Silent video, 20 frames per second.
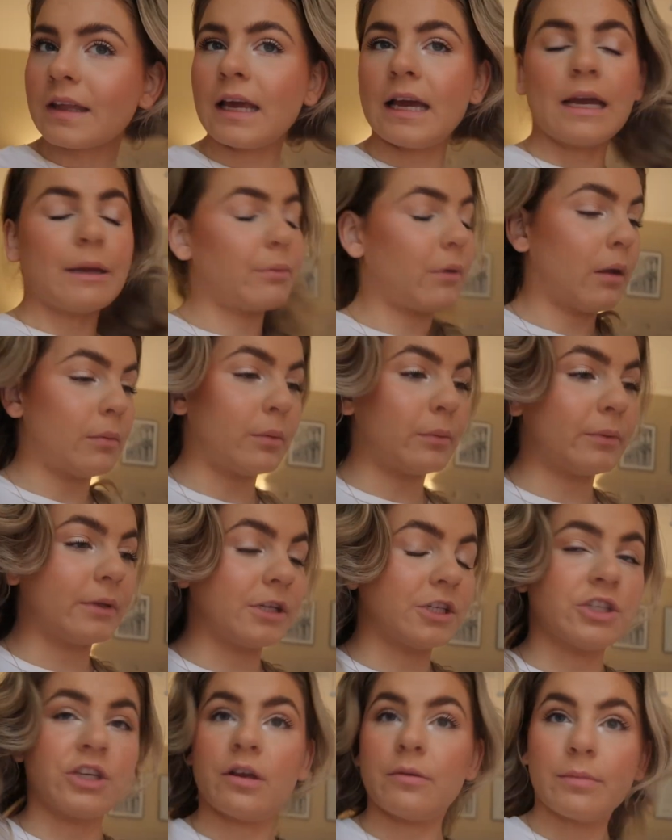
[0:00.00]
I
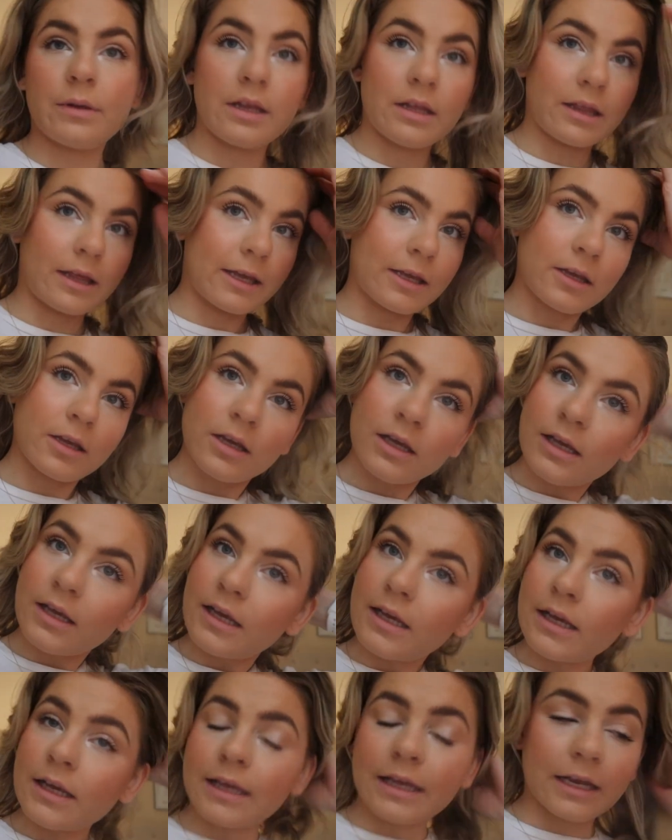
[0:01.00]
probably should be like
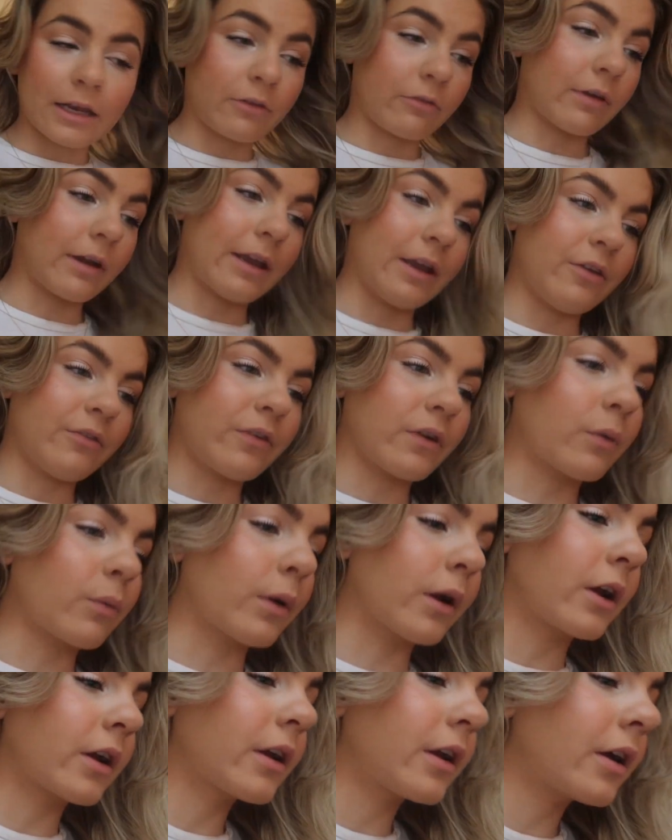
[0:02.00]
getting ready for
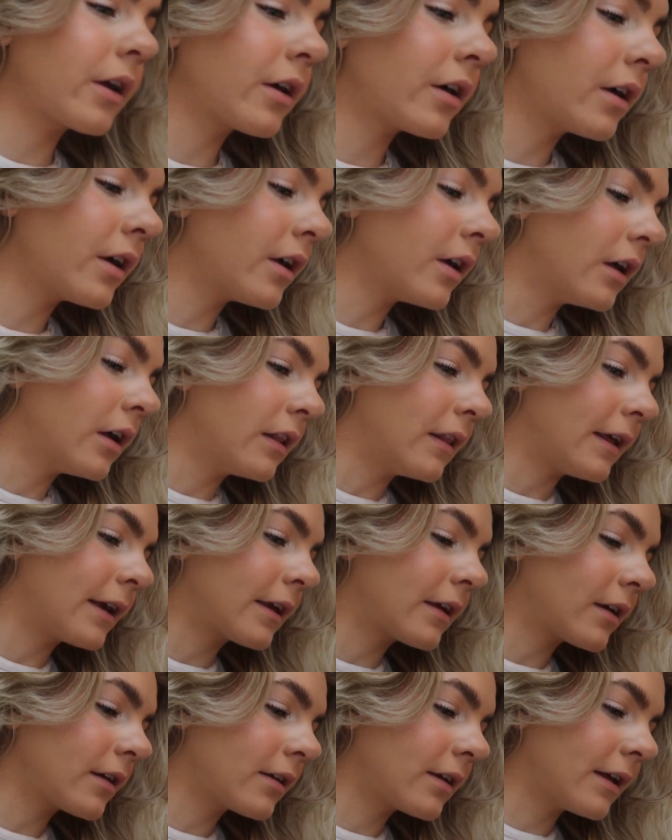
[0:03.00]
work,
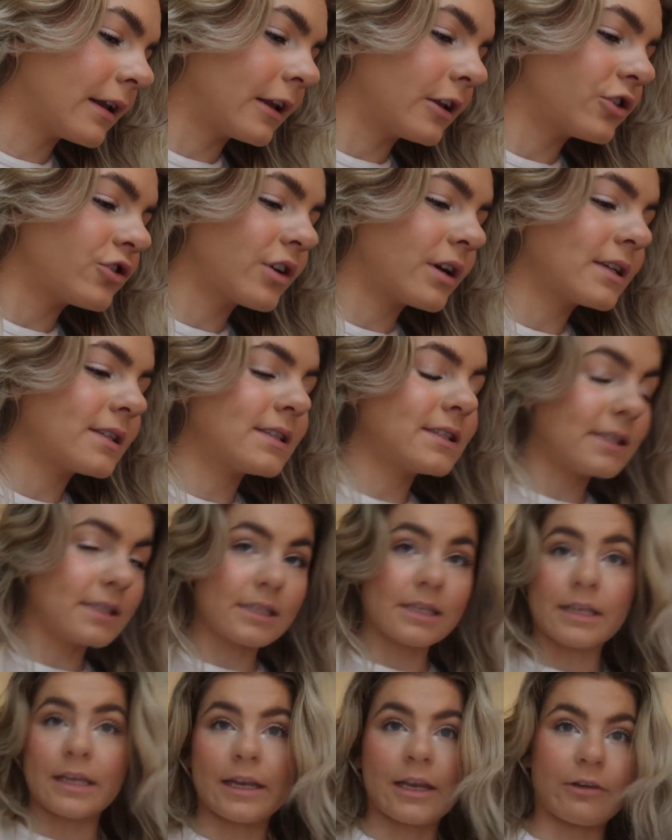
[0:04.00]
like getting dressed
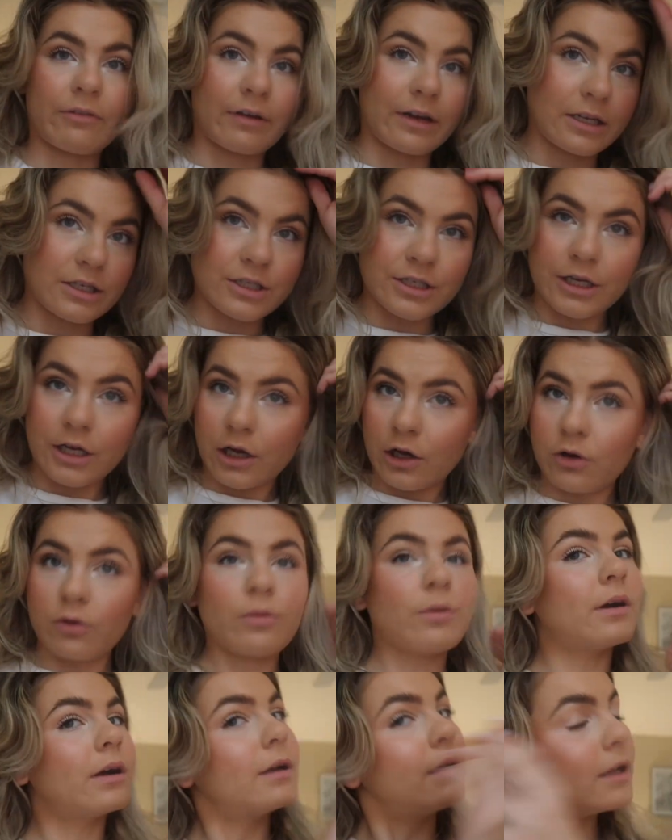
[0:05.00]
and getting ready to
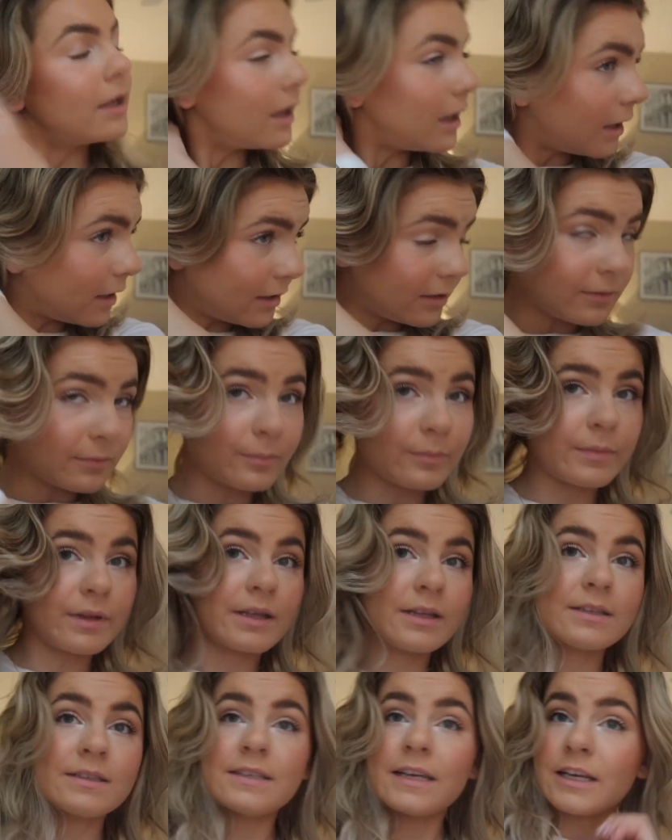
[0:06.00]
go.
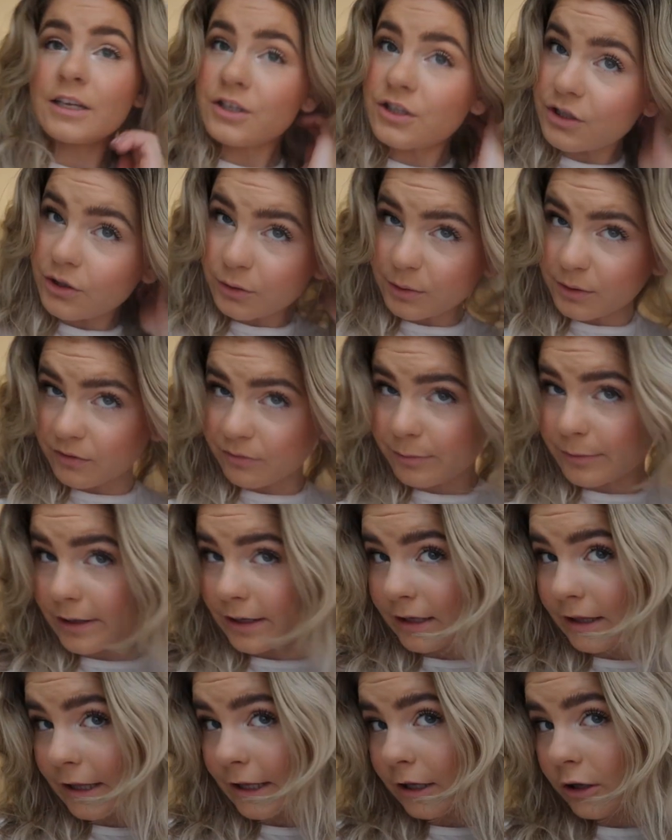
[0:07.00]
Day 2 of
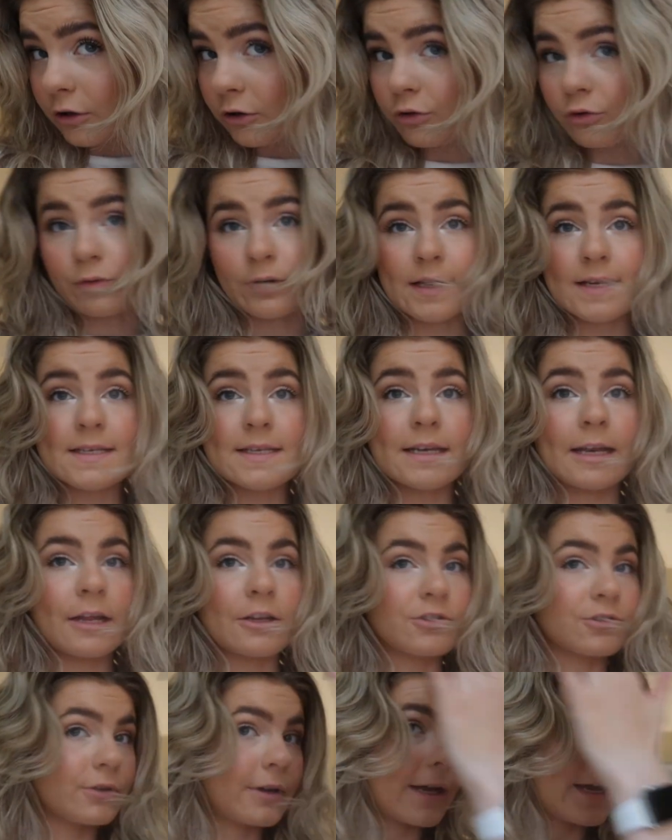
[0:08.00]
my like crazy
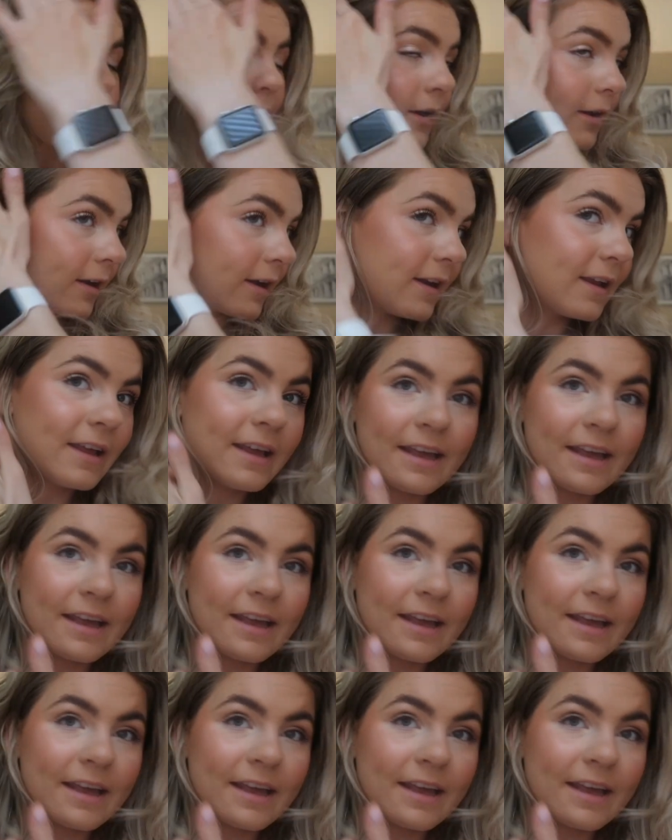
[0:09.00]
natural hair.